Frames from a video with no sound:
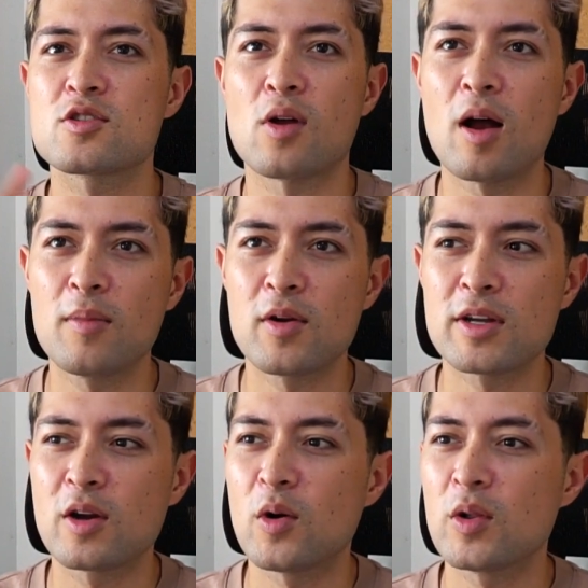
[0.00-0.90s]
strawberry
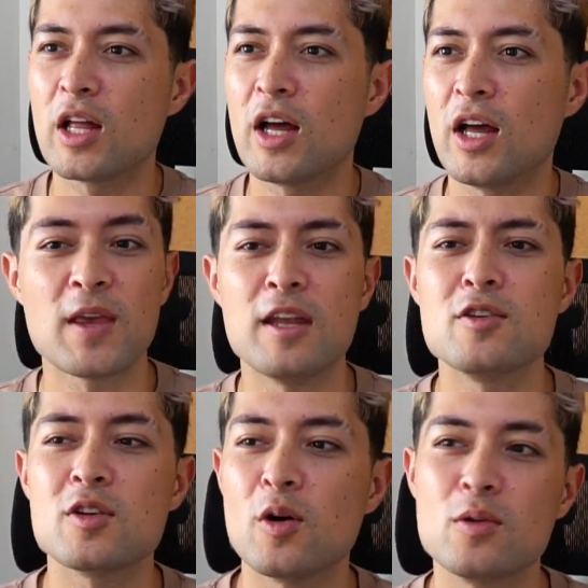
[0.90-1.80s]
cola, and
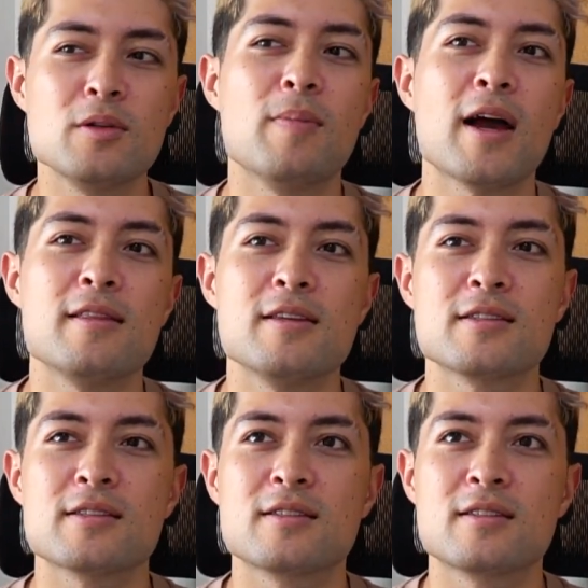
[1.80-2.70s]
you can only buy these